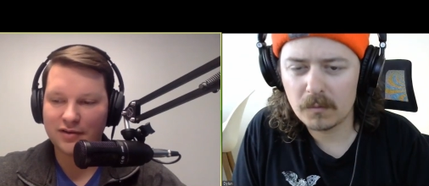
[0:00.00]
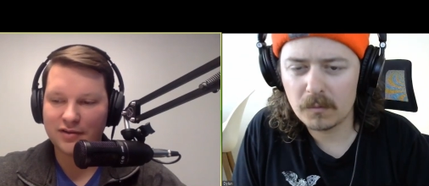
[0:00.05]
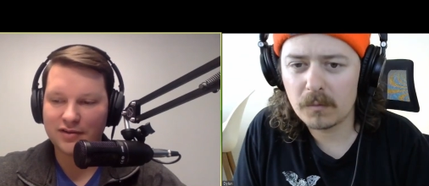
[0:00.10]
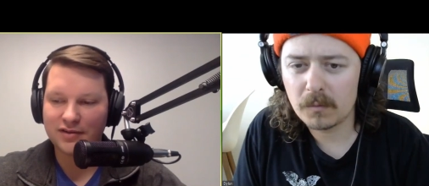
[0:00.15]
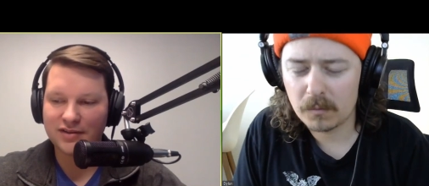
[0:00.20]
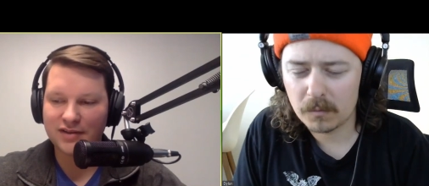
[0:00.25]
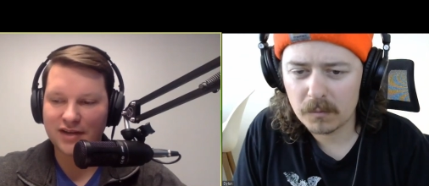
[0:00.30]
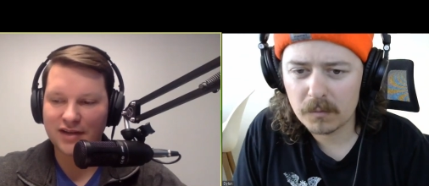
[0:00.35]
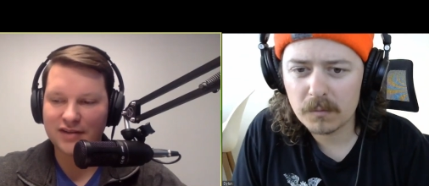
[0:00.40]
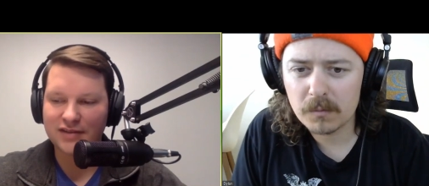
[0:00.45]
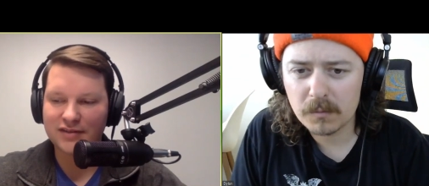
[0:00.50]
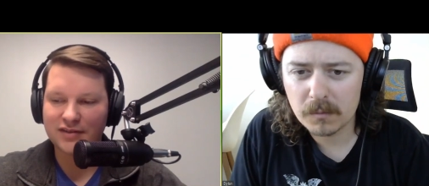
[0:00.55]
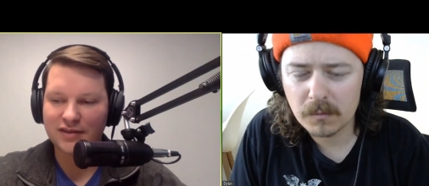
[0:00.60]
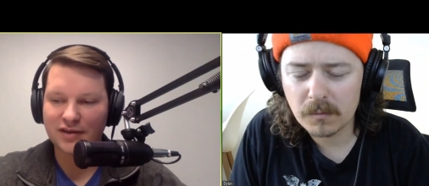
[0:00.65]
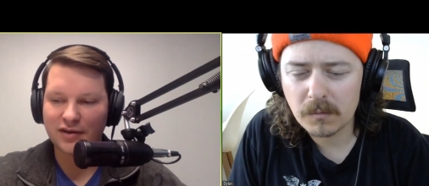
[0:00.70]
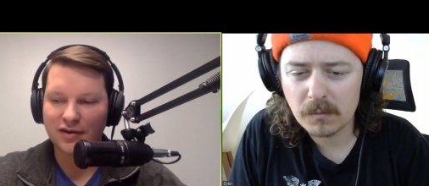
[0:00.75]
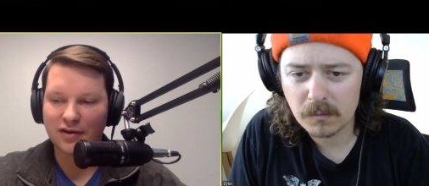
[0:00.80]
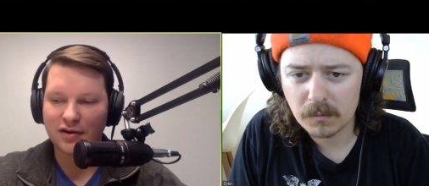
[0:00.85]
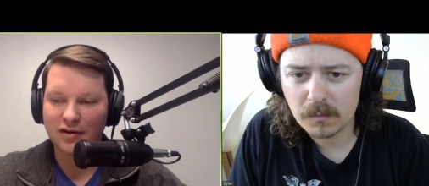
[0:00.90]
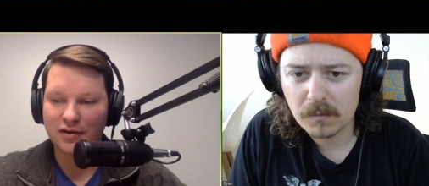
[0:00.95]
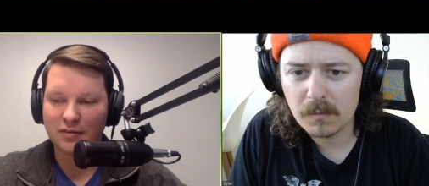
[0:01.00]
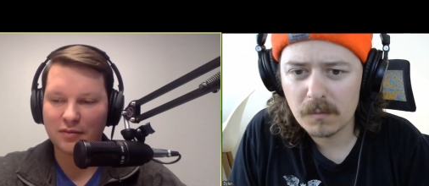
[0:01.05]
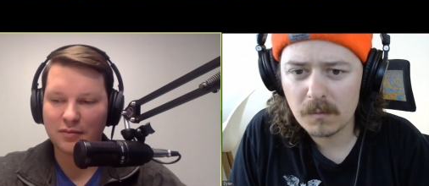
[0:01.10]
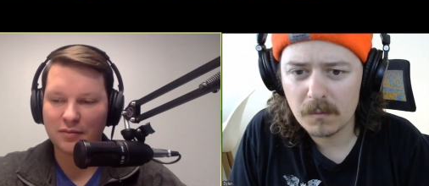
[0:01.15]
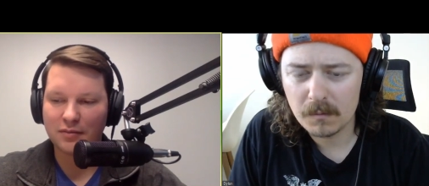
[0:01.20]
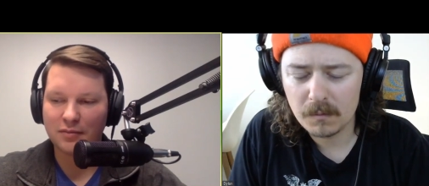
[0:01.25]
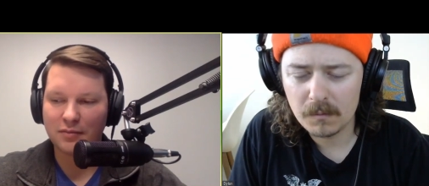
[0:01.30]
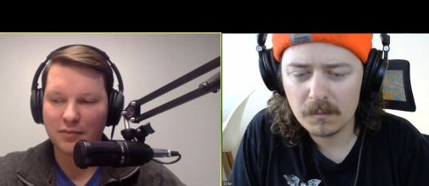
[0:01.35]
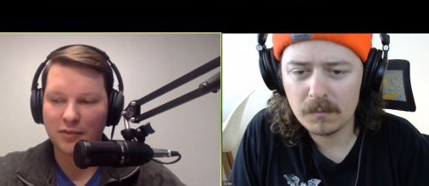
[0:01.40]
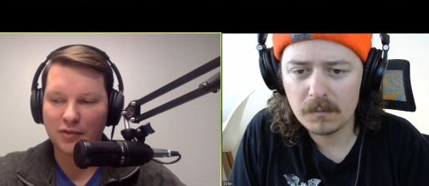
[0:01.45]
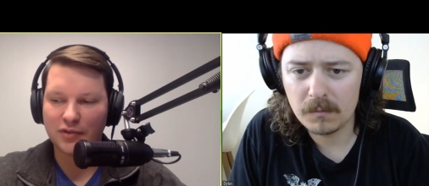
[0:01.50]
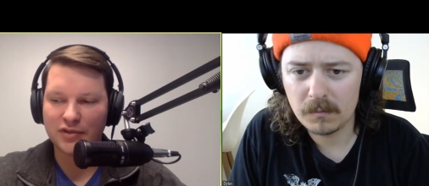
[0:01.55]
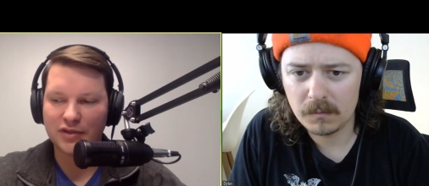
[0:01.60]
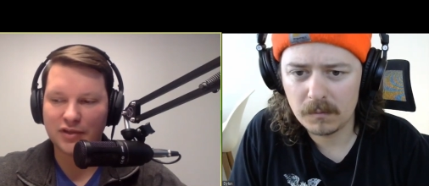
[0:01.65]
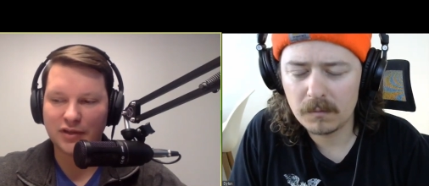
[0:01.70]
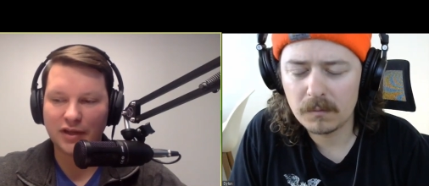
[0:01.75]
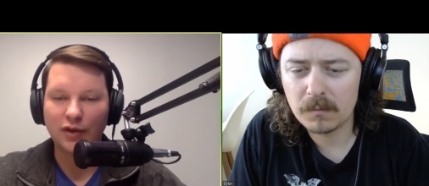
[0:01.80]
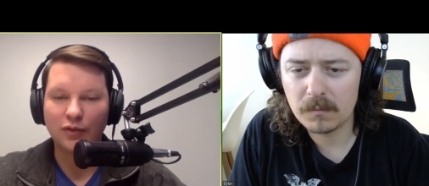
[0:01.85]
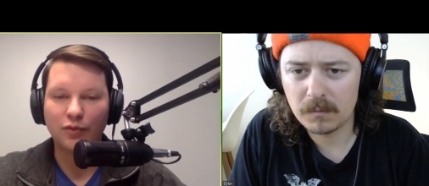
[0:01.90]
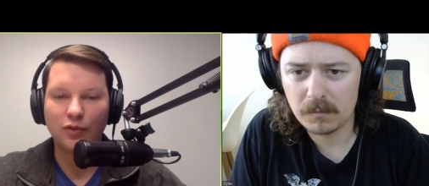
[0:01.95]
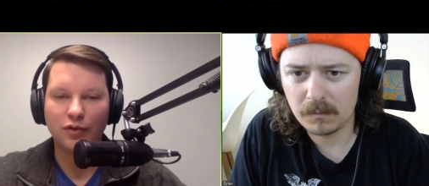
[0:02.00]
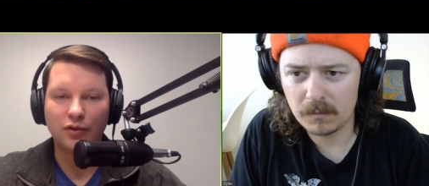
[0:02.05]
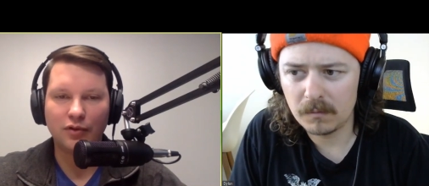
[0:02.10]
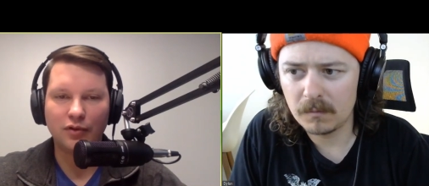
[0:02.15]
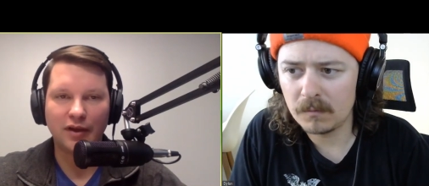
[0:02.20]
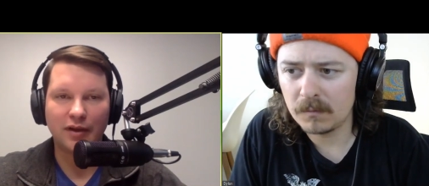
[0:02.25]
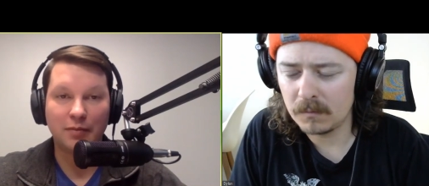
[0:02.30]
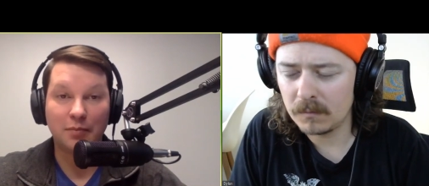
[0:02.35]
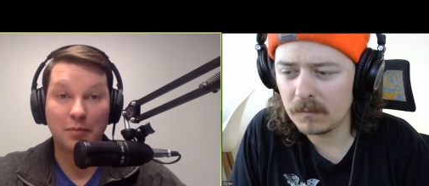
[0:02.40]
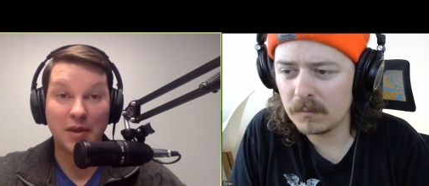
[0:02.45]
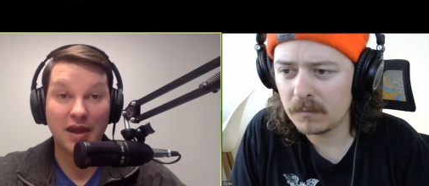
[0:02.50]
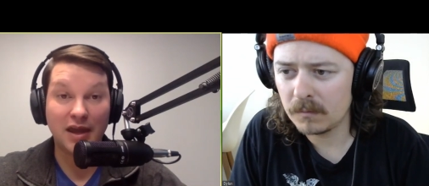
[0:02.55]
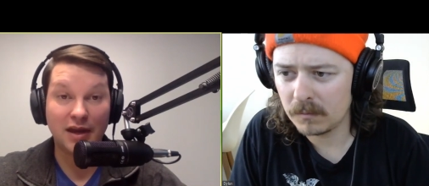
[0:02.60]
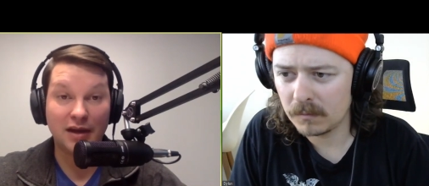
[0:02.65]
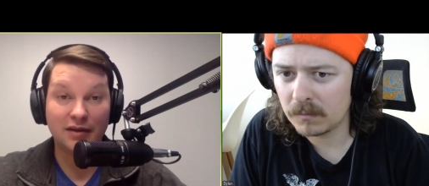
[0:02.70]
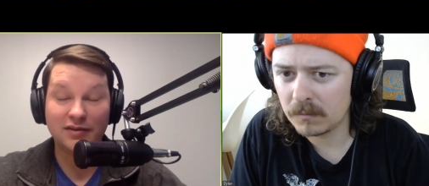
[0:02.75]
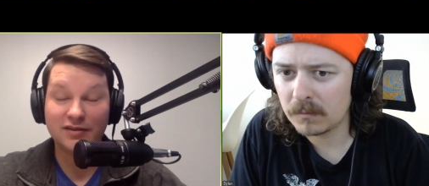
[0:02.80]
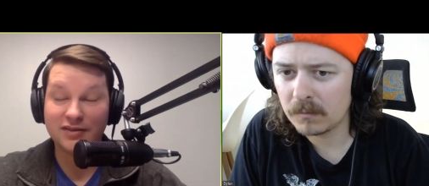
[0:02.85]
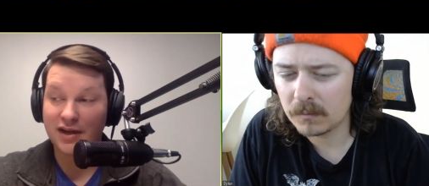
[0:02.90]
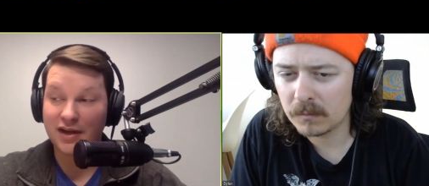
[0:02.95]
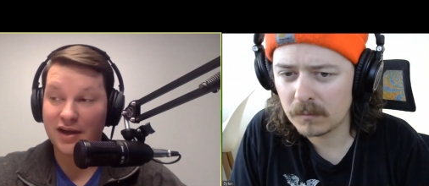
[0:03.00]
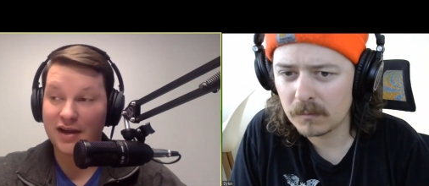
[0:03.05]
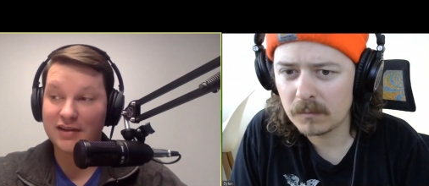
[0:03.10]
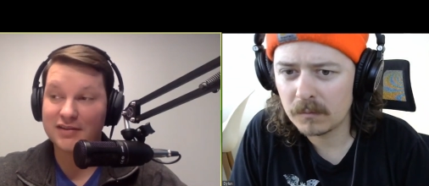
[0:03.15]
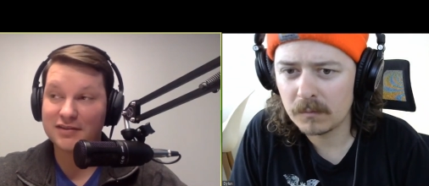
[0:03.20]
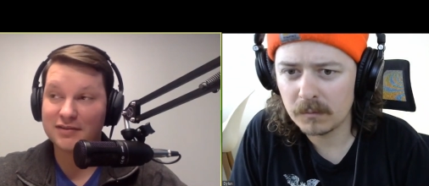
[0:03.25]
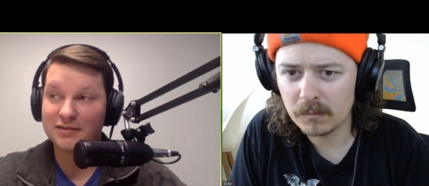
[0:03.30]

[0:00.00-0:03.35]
Speaker 1: sites that are multilingual, like big sites